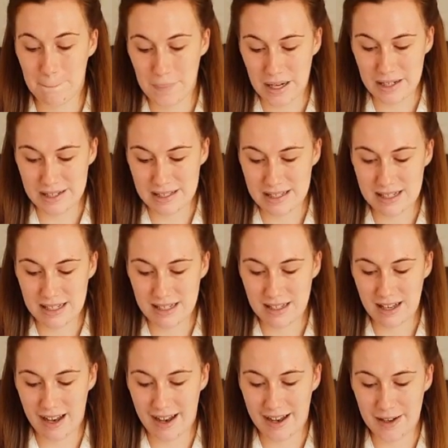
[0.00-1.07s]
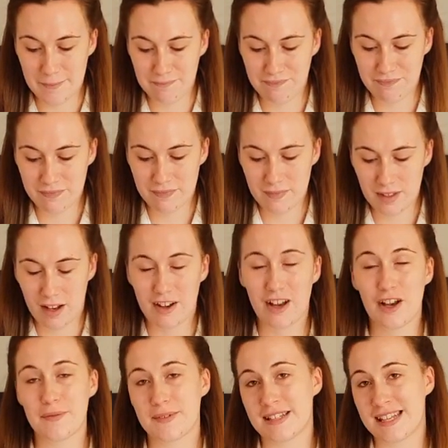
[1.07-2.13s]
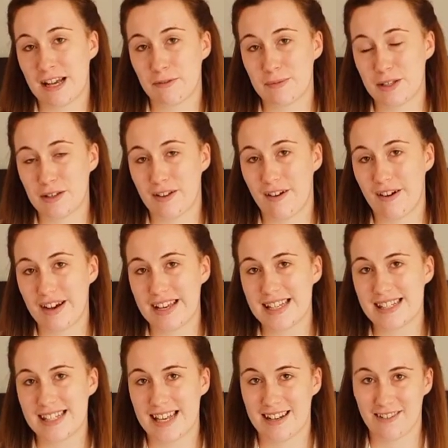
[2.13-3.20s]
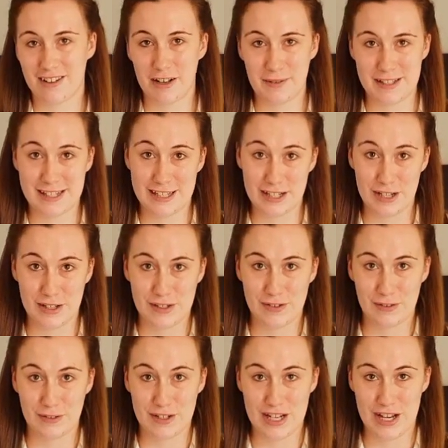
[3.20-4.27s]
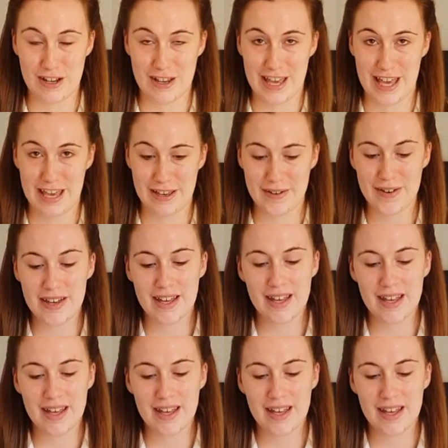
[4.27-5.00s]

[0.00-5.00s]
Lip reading: but I hope this helps you guys and I hope this is useful to you.